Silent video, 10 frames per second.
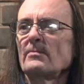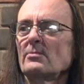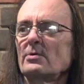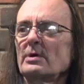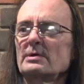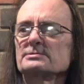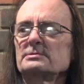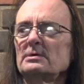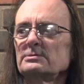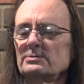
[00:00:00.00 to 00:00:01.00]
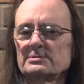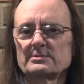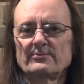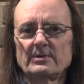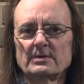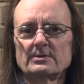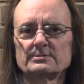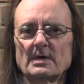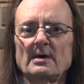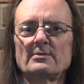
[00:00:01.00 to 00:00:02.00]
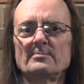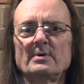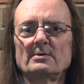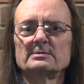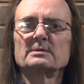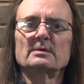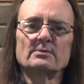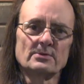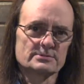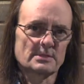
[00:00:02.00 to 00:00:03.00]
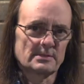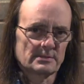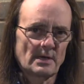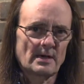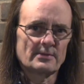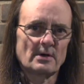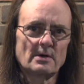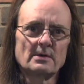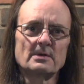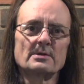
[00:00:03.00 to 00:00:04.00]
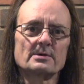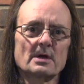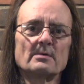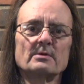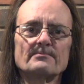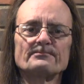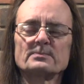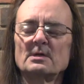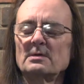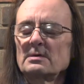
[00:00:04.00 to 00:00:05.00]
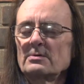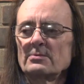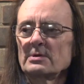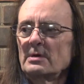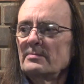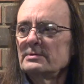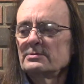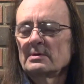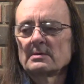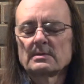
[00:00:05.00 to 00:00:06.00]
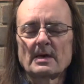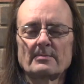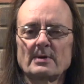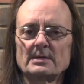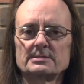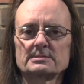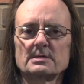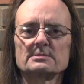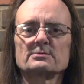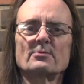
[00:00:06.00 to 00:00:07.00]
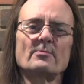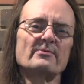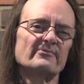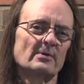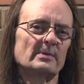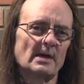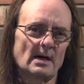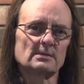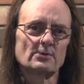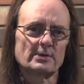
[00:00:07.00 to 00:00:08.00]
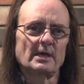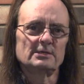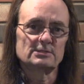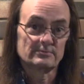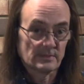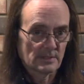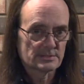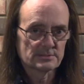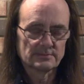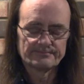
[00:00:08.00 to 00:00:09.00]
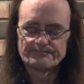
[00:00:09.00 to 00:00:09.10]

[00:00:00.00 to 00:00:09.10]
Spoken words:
we're going to start doing some videos on the boat, even though it's on the hard and undercover. We're going to be doing a lot of projects on it, so we'll be filming on location very soon.